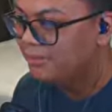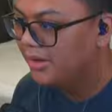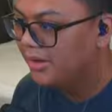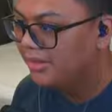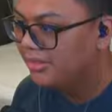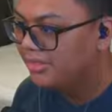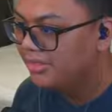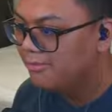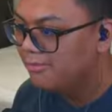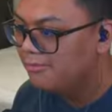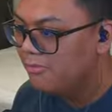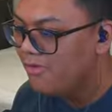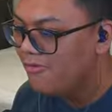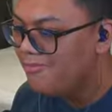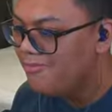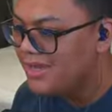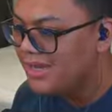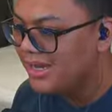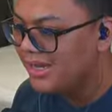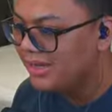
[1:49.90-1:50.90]
But the
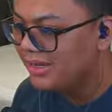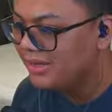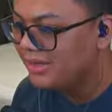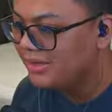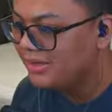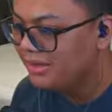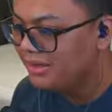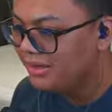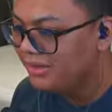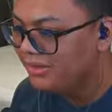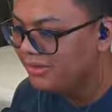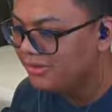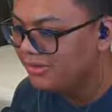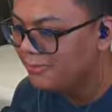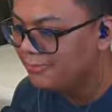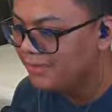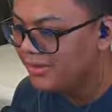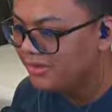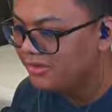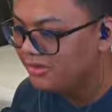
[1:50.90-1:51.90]
movement needs to
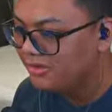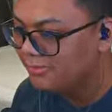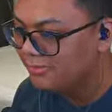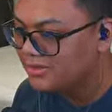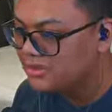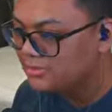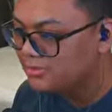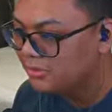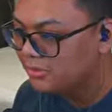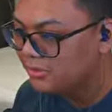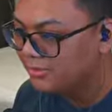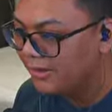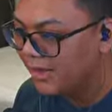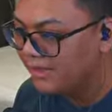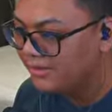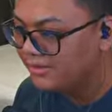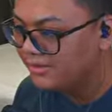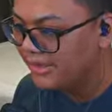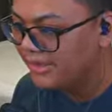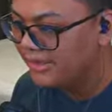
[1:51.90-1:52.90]
be a little bit smoother, but I
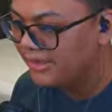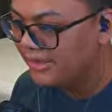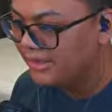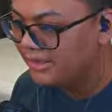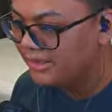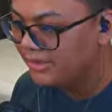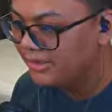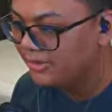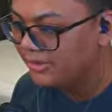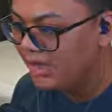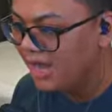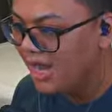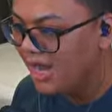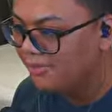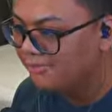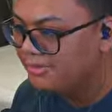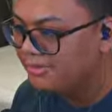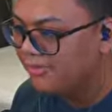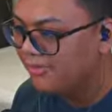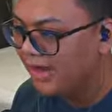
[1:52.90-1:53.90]
like it. You know, the
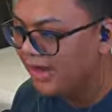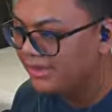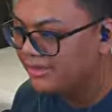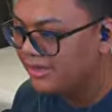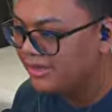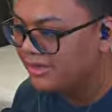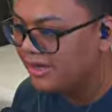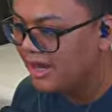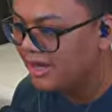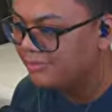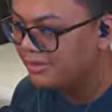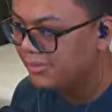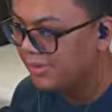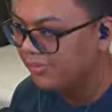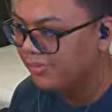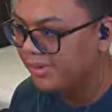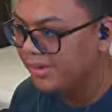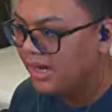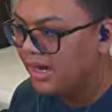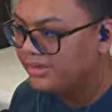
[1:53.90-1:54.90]
Omni movement, I like Omni
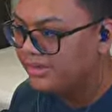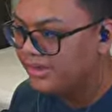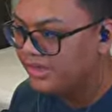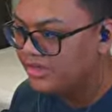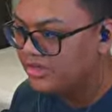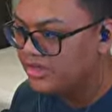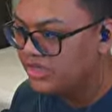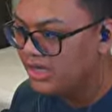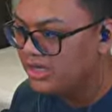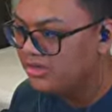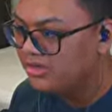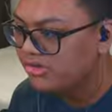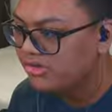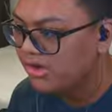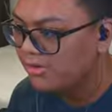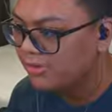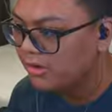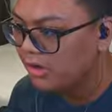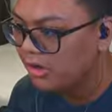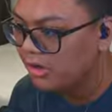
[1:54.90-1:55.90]
movement. I think it changes
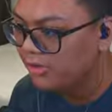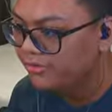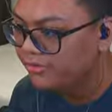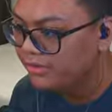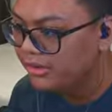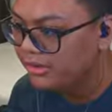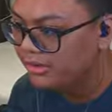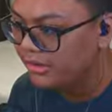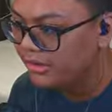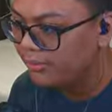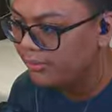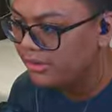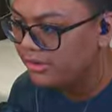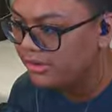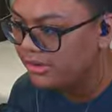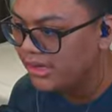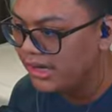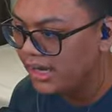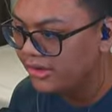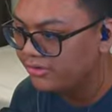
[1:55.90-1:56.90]
up Call of Duty and like what you
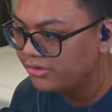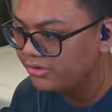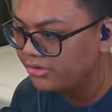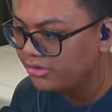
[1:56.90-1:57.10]
can actually